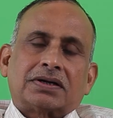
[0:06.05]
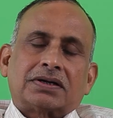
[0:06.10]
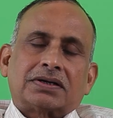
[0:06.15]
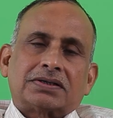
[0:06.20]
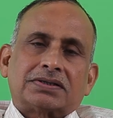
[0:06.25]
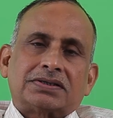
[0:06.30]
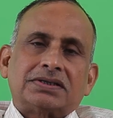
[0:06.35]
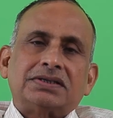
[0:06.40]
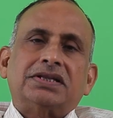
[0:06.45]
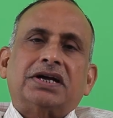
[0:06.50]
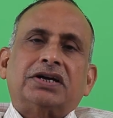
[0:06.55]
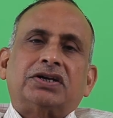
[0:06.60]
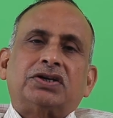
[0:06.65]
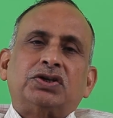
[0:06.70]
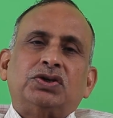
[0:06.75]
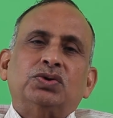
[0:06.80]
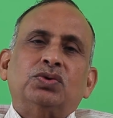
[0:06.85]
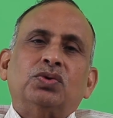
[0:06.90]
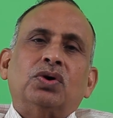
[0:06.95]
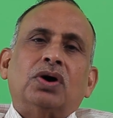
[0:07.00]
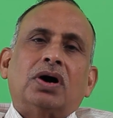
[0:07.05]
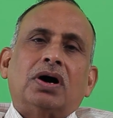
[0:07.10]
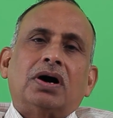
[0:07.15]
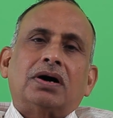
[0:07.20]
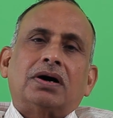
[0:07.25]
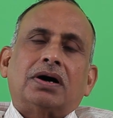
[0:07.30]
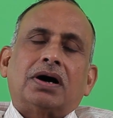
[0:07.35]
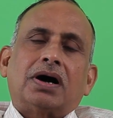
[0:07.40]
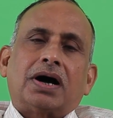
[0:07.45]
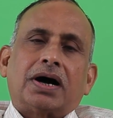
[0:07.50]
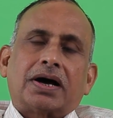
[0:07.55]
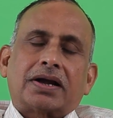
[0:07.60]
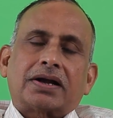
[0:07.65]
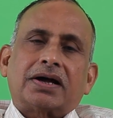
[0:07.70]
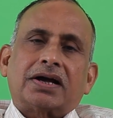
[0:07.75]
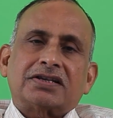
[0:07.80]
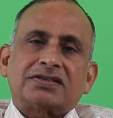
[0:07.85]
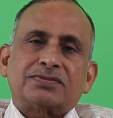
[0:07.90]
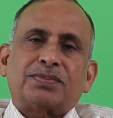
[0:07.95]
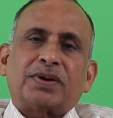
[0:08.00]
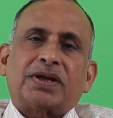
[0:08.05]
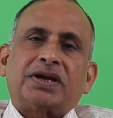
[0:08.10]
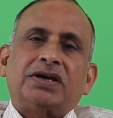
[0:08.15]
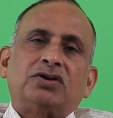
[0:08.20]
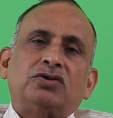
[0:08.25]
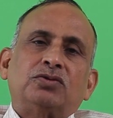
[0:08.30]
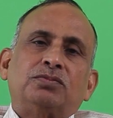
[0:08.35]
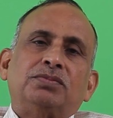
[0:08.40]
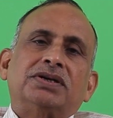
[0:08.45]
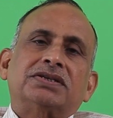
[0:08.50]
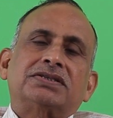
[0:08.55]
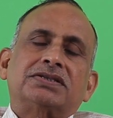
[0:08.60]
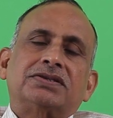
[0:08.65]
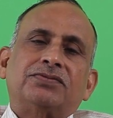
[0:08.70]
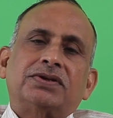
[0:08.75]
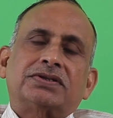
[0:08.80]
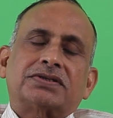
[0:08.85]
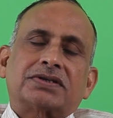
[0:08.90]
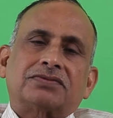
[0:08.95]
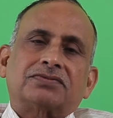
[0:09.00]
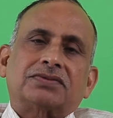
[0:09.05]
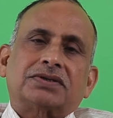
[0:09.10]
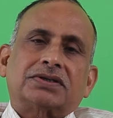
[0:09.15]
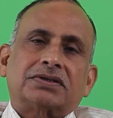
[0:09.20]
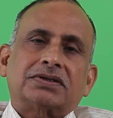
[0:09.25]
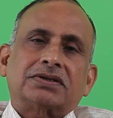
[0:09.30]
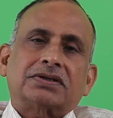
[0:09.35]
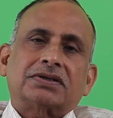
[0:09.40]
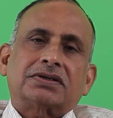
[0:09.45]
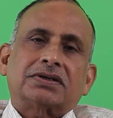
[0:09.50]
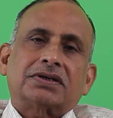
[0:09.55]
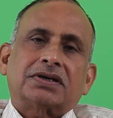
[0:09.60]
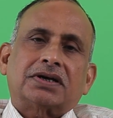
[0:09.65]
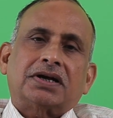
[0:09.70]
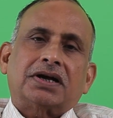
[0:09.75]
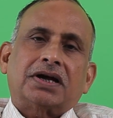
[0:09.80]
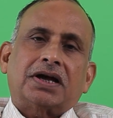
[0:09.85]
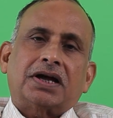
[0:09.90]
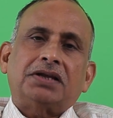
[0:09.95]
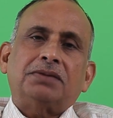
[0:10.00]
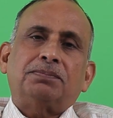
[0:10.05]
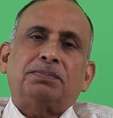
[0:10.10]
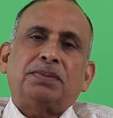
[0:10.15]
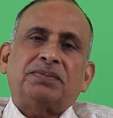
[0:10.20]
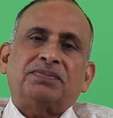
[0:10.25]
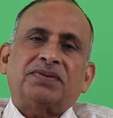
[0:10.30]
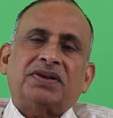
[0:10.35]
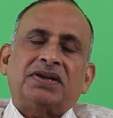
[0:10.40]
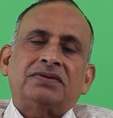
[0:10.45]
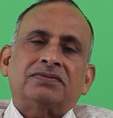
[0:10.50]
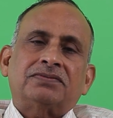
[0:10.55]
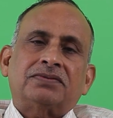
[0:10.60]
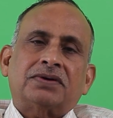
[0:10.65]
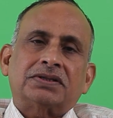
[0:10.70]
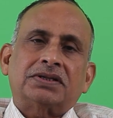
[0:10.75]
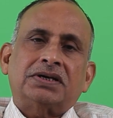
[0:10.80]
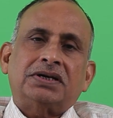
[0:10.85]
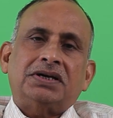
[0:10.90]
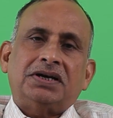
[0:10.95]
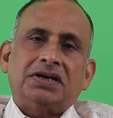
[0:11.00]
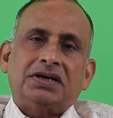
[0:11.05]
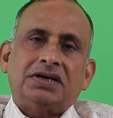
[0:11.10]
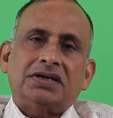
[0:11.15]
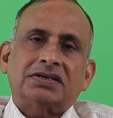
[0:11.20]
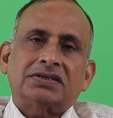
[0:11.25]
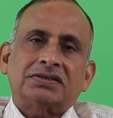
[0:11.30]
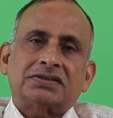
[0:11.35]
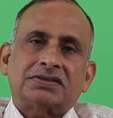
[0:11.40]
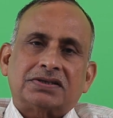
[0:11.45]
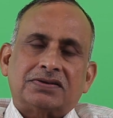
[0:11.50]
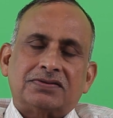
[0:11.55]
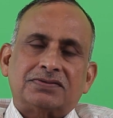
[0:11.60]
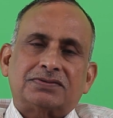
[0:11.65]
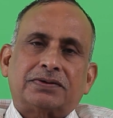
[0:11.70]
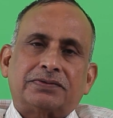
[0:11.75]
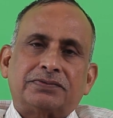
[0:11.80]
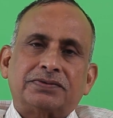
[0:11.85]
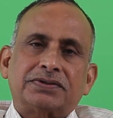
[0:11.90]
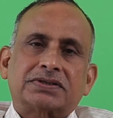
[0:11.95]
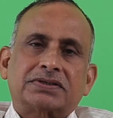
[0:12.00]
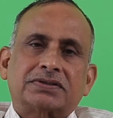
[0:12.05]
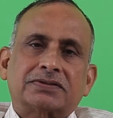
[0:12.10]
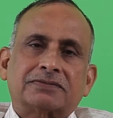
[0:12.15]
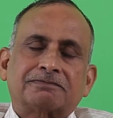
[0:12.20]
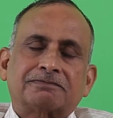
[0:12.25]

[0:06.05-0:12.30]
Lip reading: see that you are aspiring to be a civil servant and preparing for the Indian civil service.